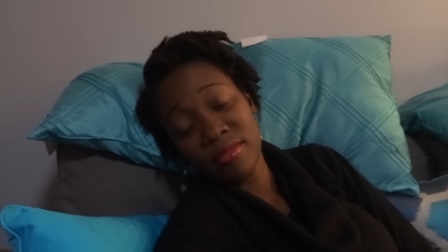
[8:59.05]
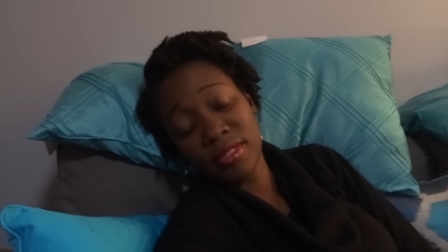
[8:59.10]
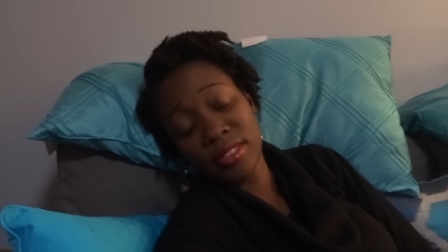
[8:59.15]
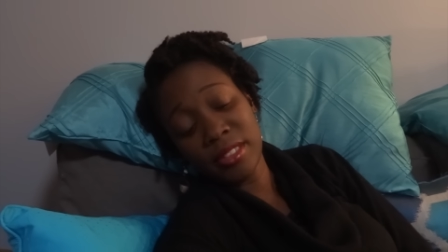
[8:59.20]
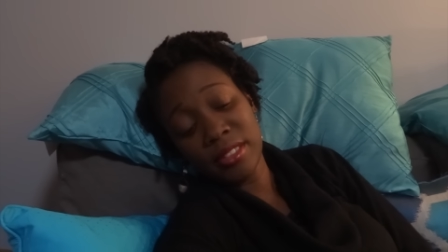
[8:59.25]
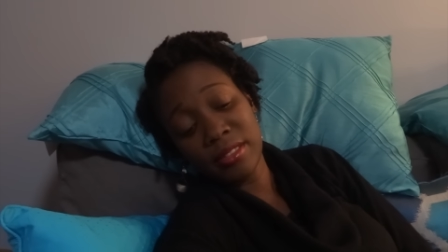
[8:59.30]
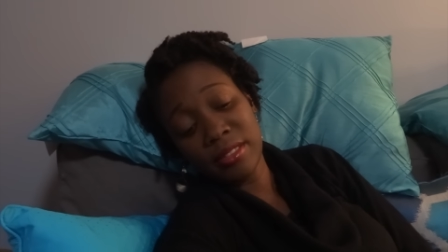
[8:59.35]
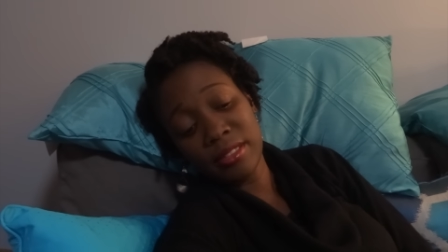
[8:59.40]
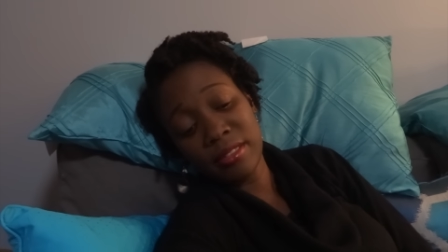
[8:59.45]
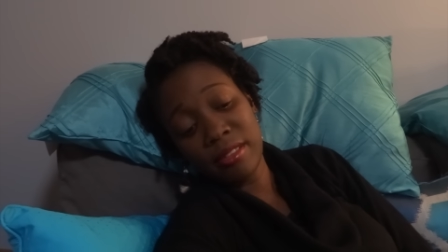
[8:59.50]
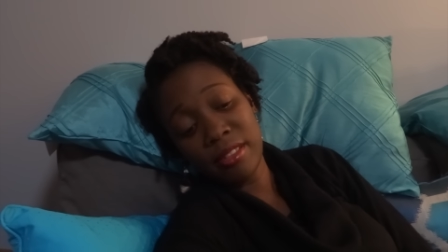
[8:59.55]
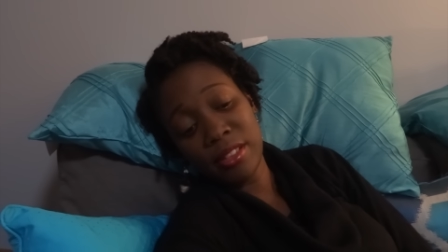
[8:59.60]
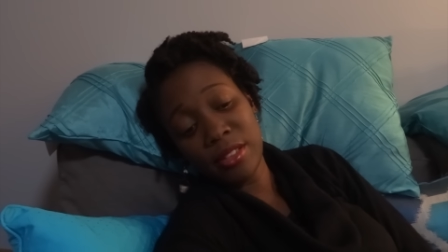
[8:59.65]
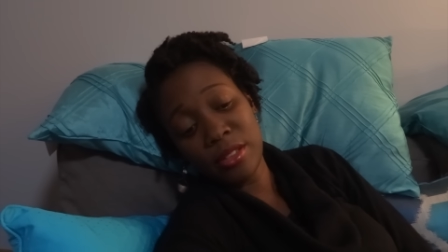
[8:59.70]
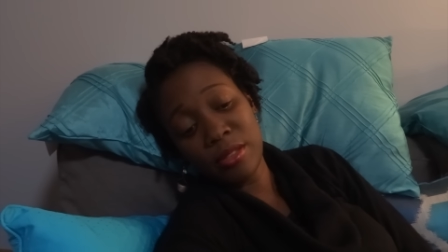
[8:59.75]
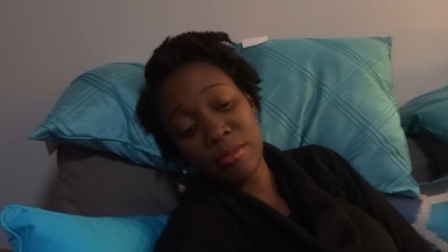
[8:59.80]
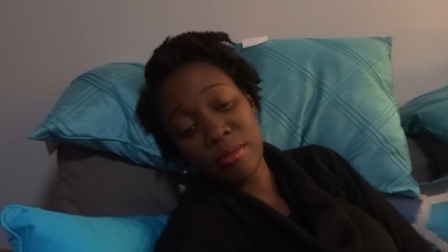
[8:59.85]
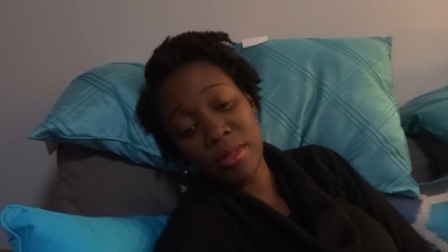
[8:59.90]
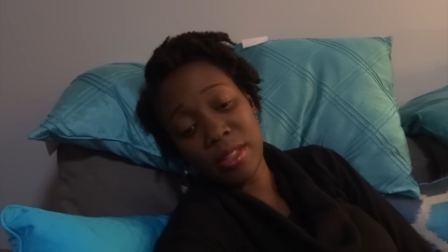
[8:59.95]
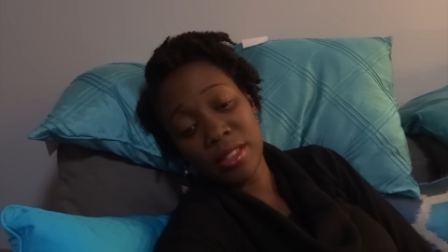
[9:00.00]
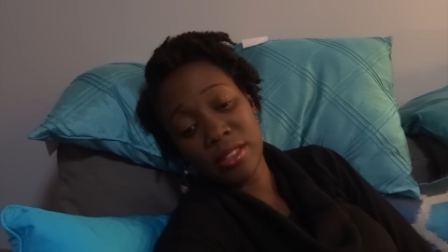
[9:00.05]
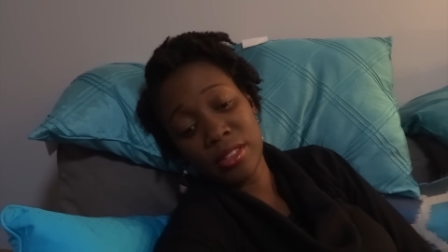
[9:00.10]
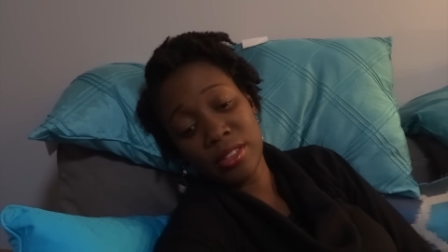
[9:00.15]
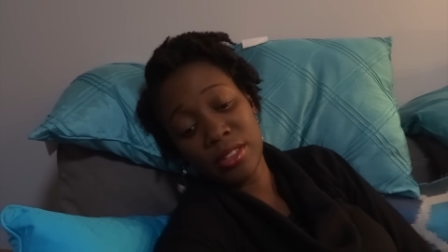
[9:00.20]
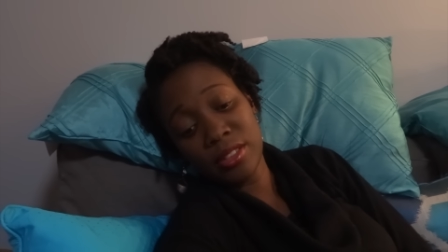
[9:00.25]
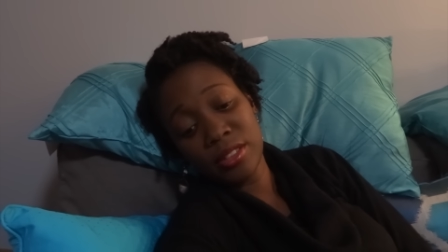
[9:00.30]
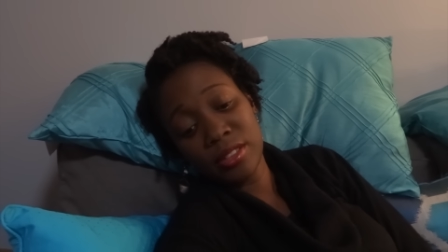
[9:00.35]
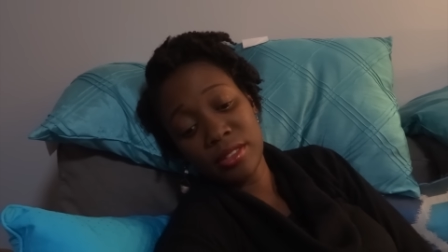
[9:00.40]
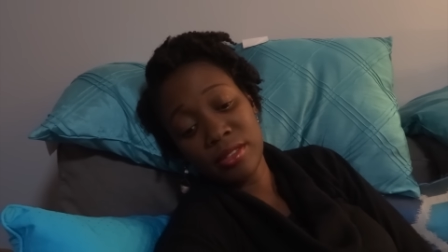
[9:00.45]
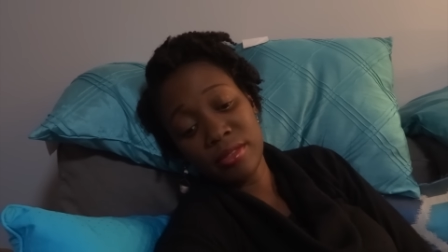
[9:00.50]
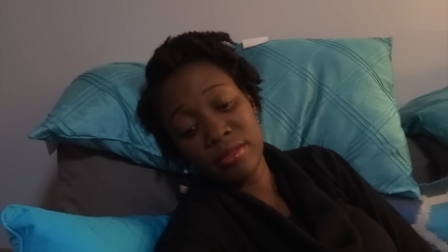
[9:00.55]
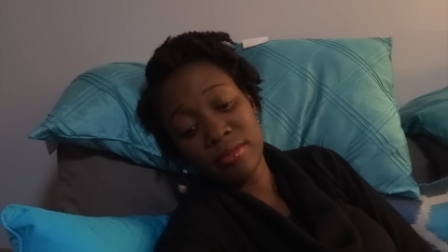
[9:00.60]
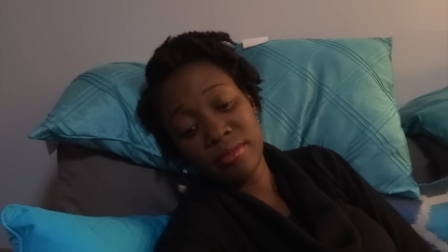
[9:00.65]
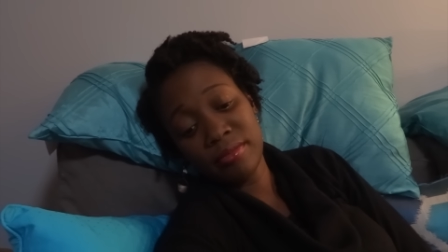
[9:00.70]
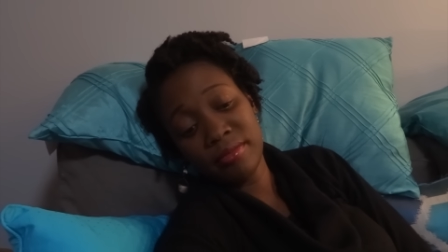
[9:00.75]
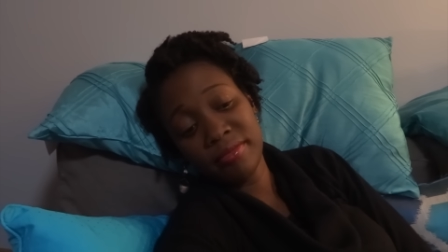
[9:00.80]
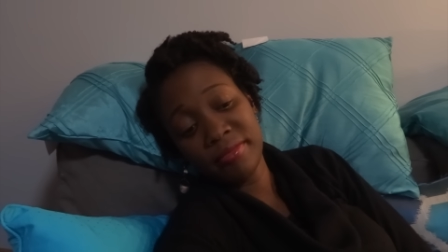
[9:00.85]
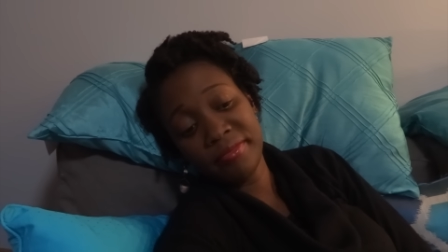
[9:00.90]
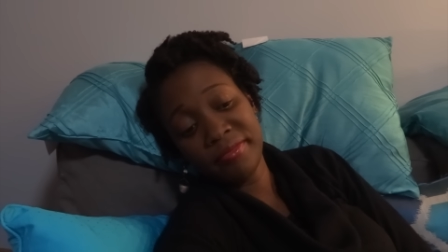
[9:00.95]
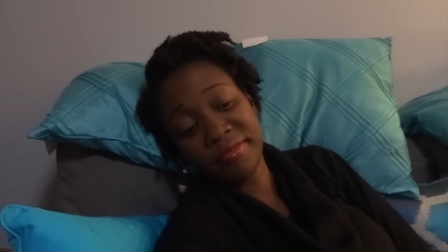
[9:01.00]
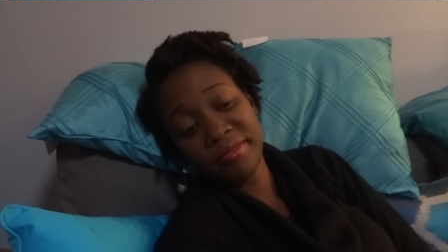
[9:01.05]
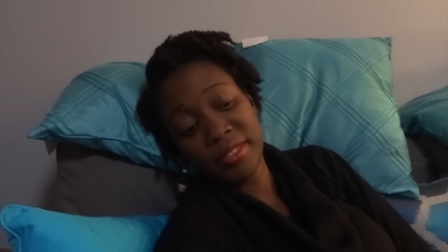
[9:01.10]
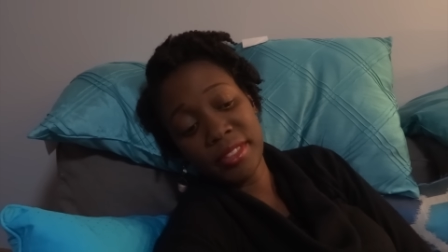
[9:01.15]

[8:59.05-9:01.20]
Didn't really do Nothing much. too exciting.